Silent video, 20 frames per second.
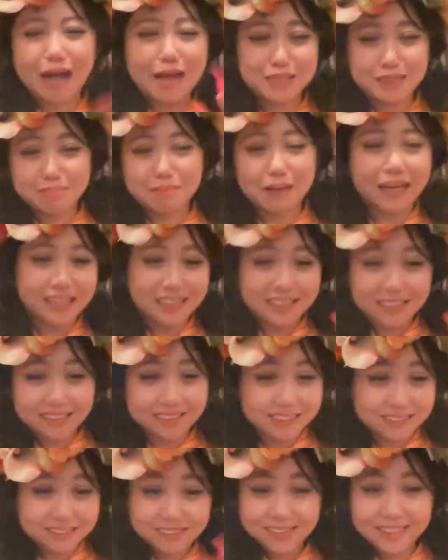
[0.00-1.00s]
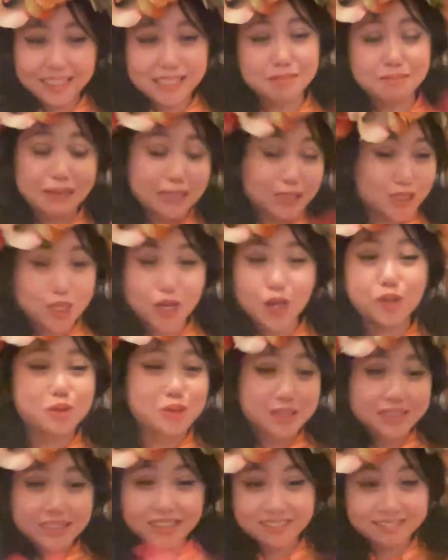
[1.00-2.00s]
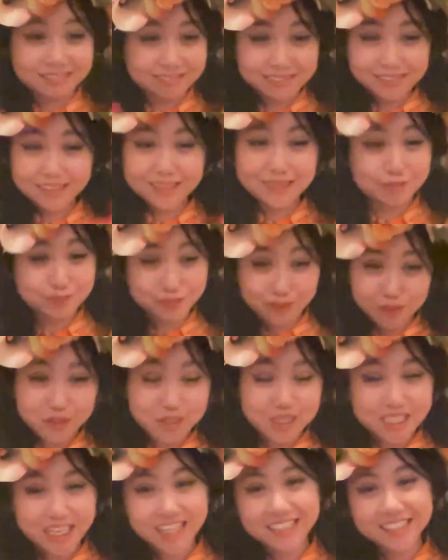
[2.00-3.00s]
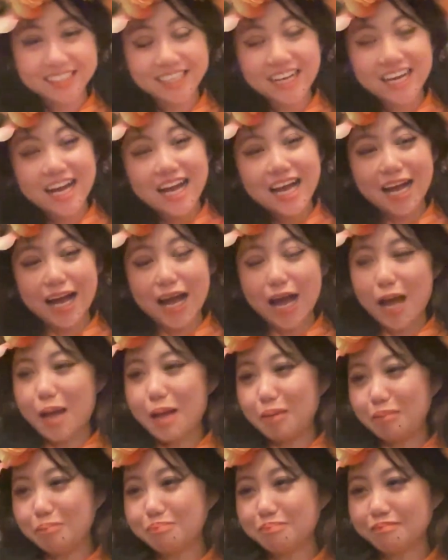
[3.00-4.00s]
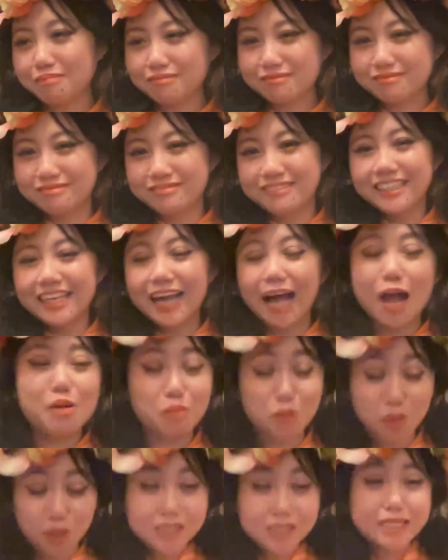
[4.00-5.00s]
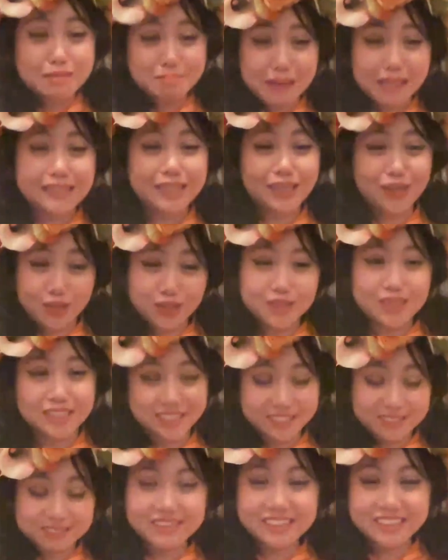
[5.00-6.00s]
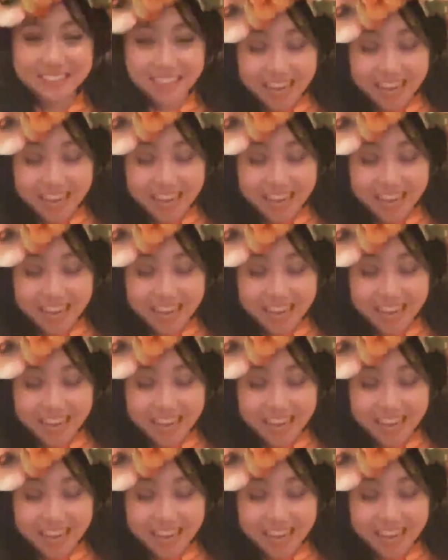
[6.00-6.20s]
It's my chosen devotion. I worship at the altar of the